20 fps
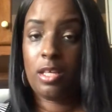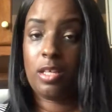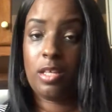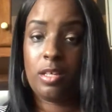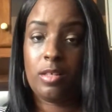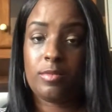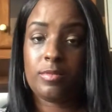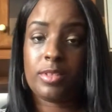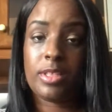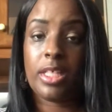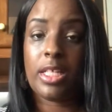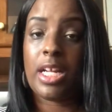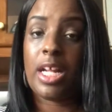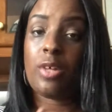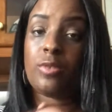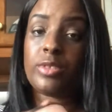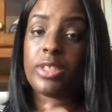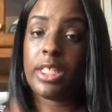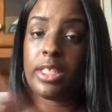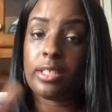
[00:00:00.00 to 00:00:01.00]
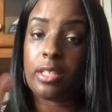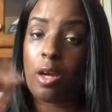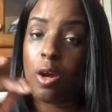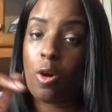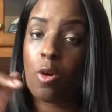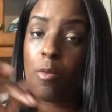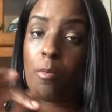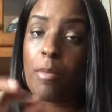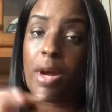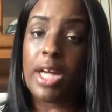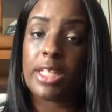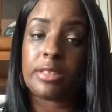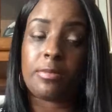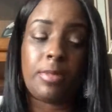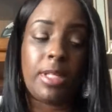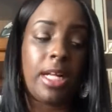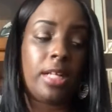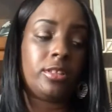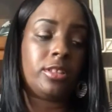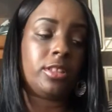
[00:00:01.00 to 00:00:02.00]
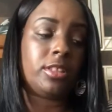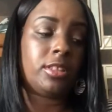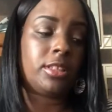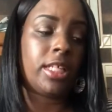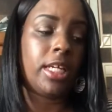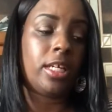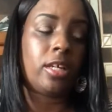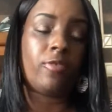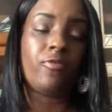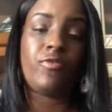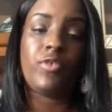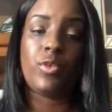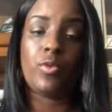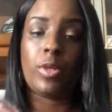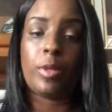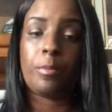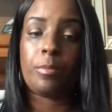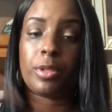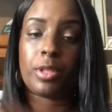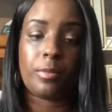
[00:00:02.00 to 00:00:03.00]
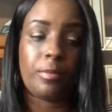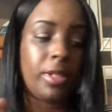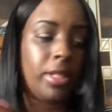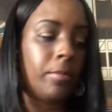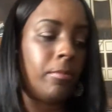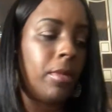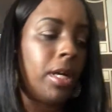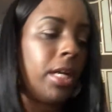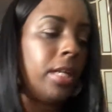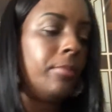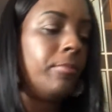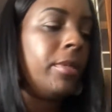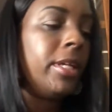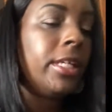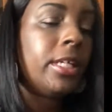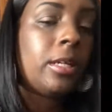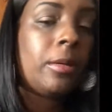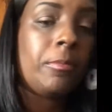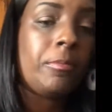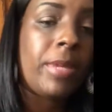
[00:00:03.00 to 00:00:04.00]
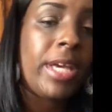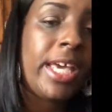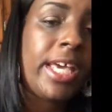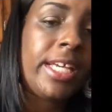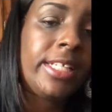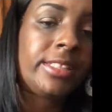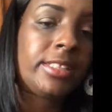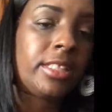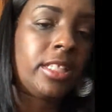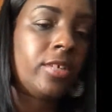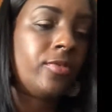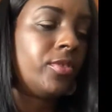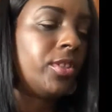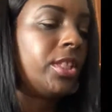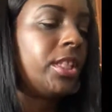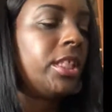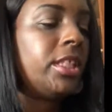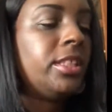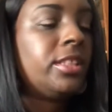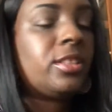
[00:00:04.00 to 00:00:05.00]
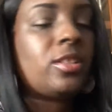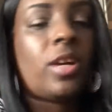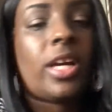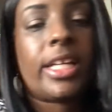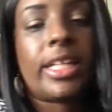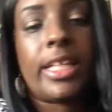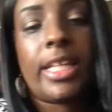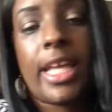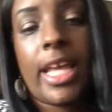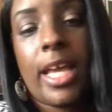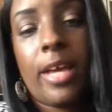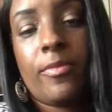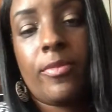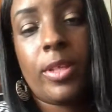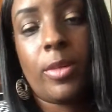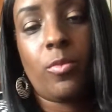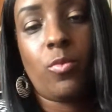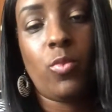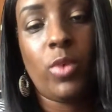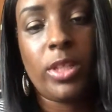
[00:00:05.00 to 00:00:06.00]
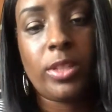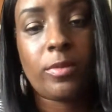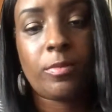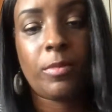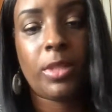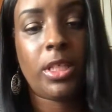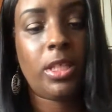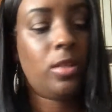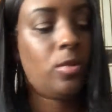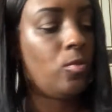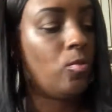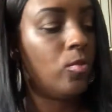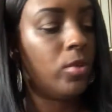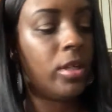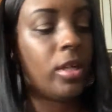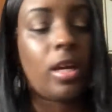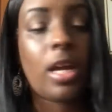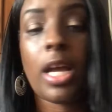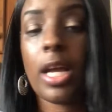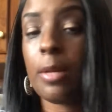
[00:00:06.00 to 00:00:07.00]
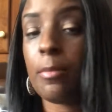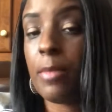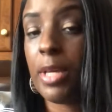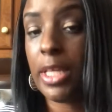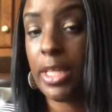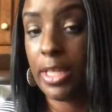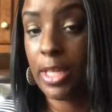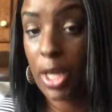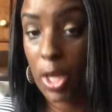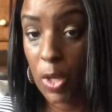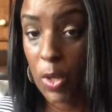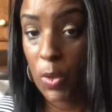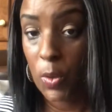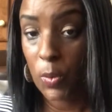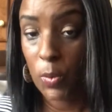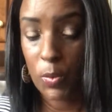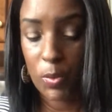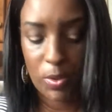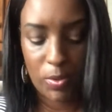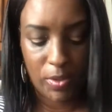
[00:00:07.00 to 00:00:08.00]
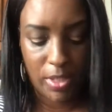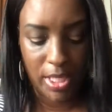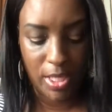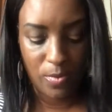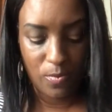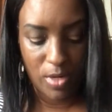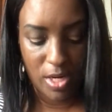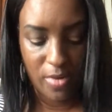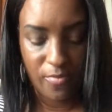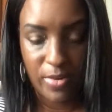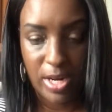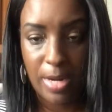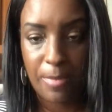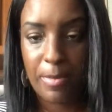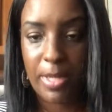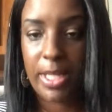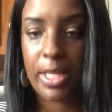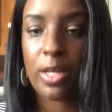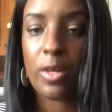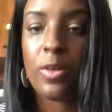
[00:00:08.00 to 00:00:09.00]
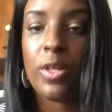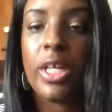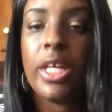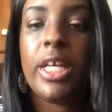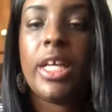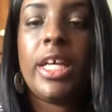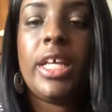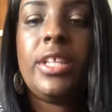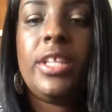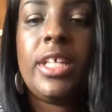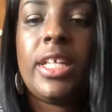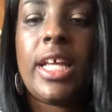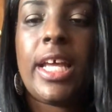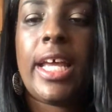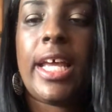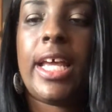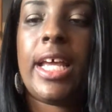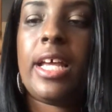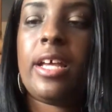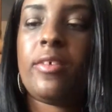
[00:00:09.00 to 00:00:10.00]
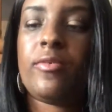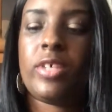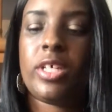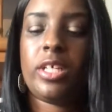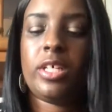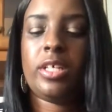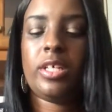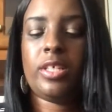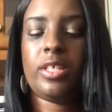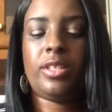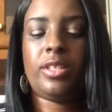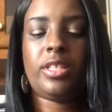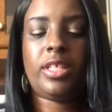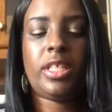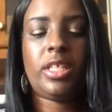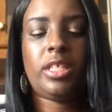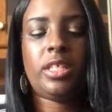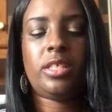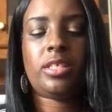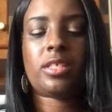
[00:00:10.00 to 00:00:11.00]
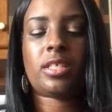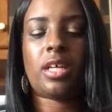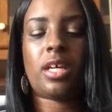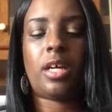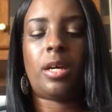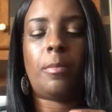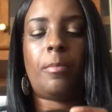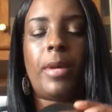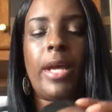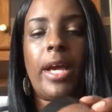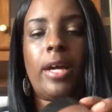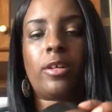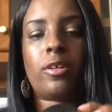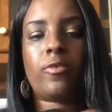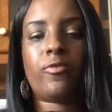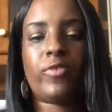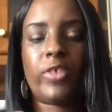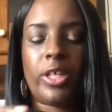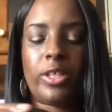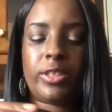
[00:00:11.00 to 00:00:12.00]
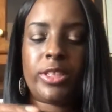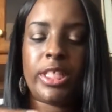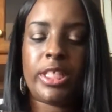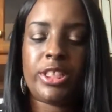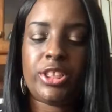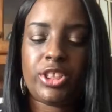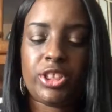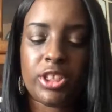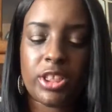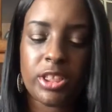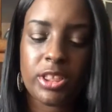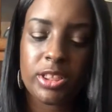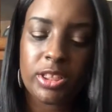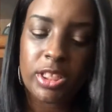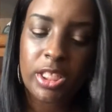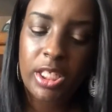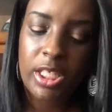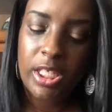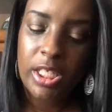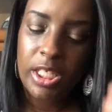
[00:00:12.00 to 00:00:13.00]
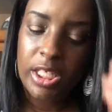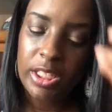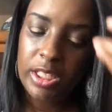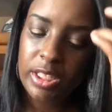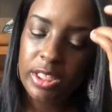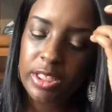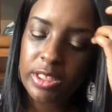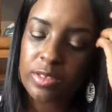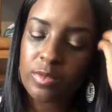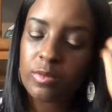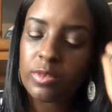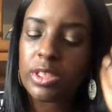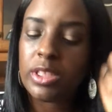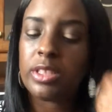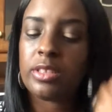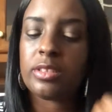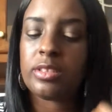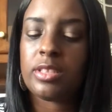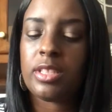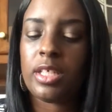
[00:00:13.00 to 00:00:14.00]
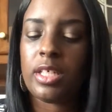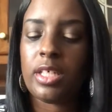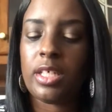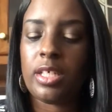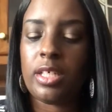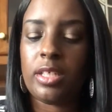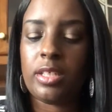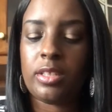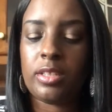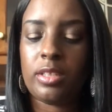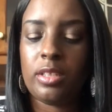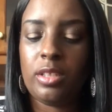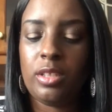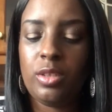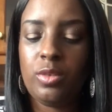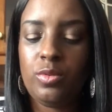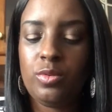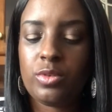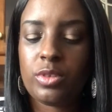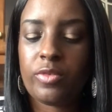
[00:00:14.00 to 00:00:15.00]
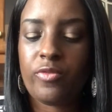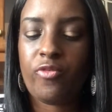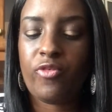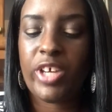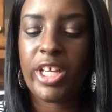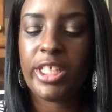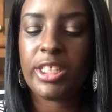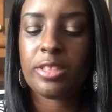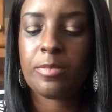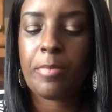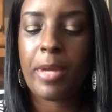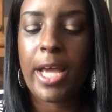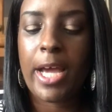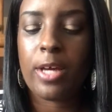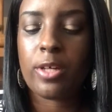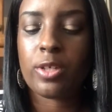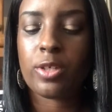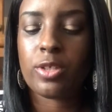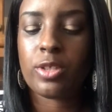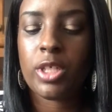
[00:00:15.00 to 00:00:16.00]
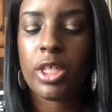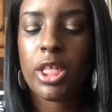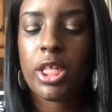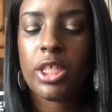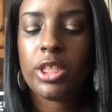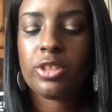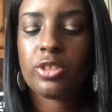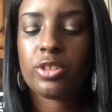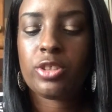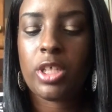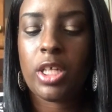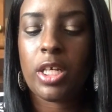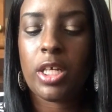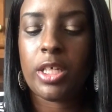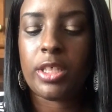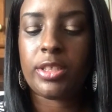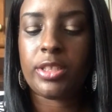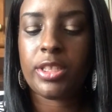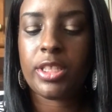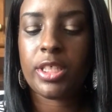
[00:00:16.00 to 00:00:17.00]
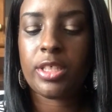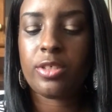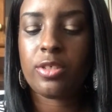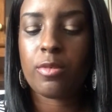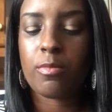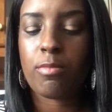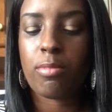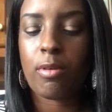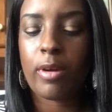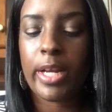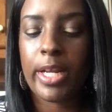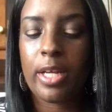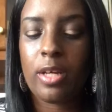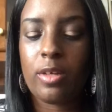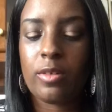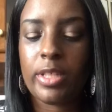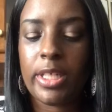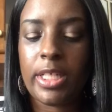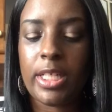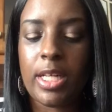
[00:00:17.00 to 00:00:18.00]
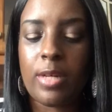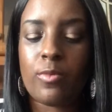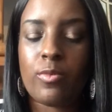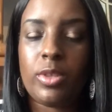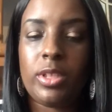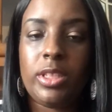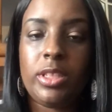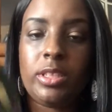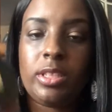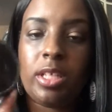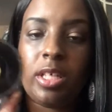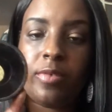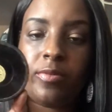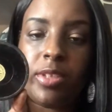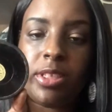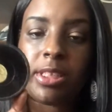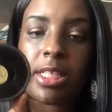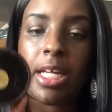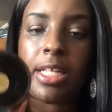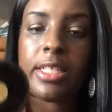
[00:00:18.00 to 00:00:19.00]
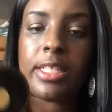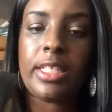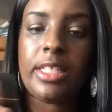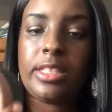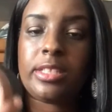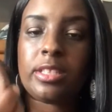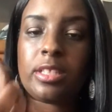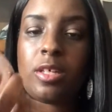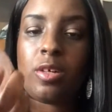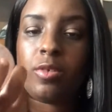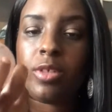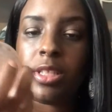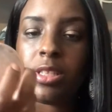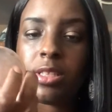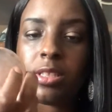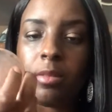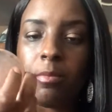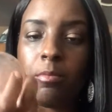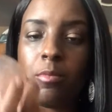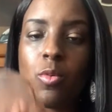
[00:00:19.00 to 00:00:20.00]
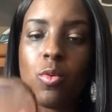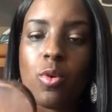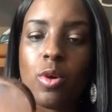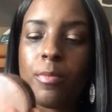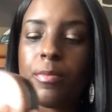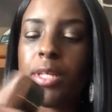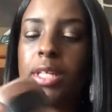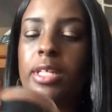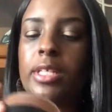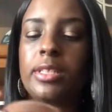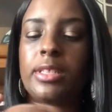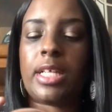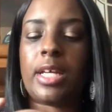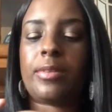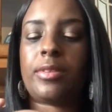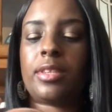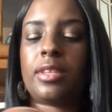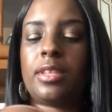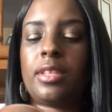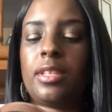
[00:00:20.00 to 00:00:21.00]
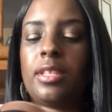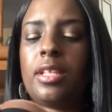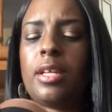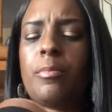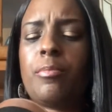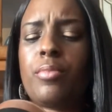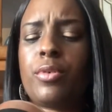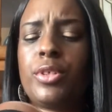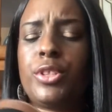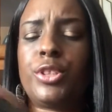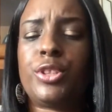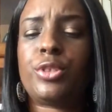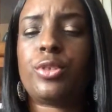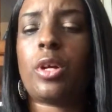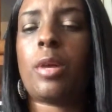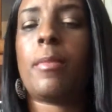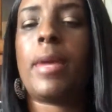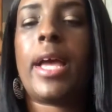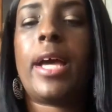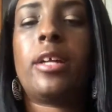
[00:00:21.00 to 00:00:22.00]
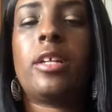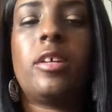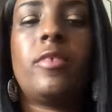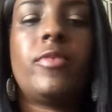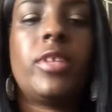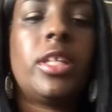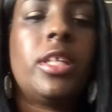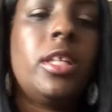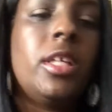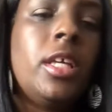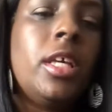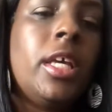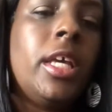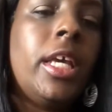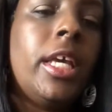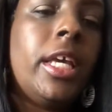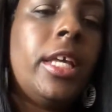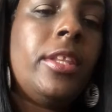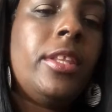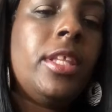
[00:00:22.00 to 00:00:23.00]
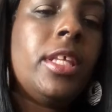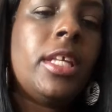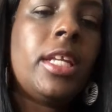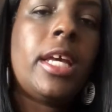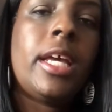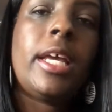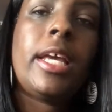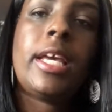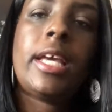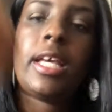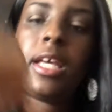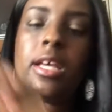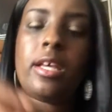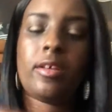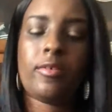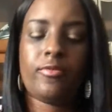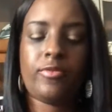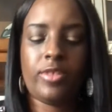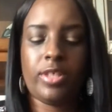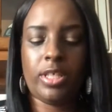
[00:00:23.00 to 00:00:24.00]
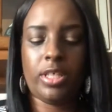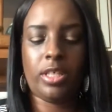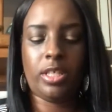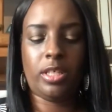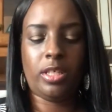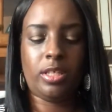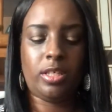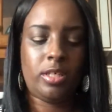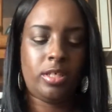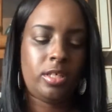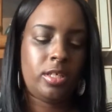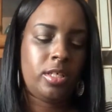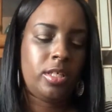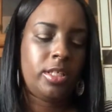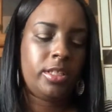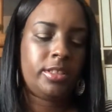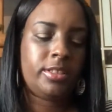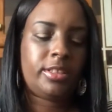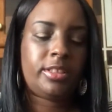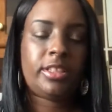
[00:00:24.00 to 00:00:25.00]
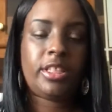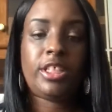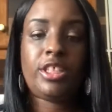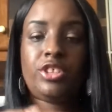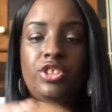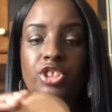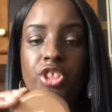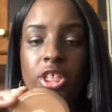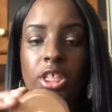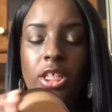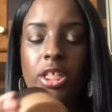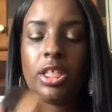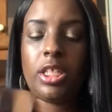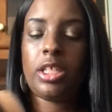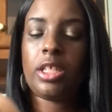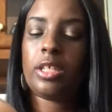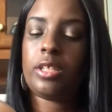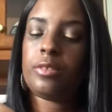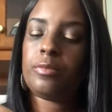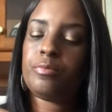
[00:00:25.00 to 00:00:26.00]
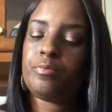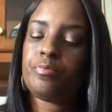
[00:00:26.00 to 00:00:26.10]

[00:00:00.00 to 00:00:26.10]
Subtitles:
You know what I'm saying? I don't take the whole box, but I'll just take a few and put them in my makeup bags and everything so I can have them with me where I may go. Okay, wherever I may go. And then I have these powder foundations. And this one is the Loose Face Powder Tender Brown. And I really love this. I need to go get some more because I'm pretty sure I'm out of it. And then I have the CG.